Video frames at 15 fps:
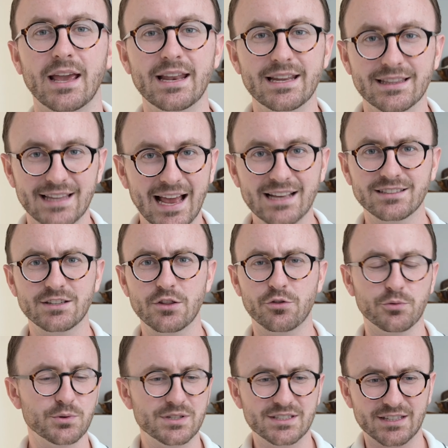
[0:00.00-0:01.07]
And it lasted
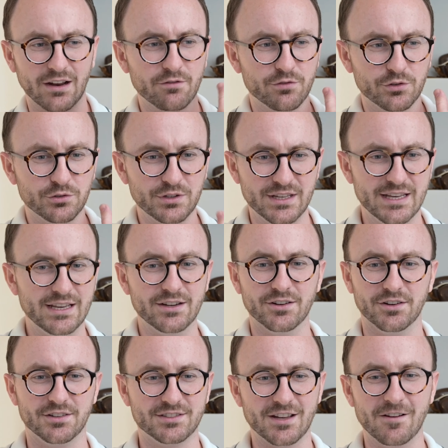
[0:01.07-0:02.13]
through several
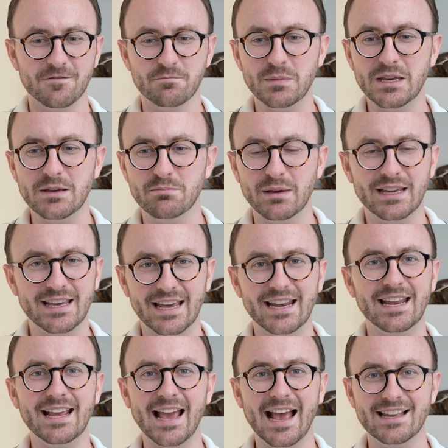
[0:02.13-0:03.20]
years of me
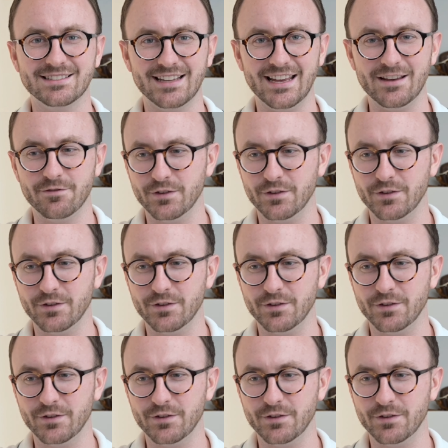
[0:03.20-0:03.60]
beginning as a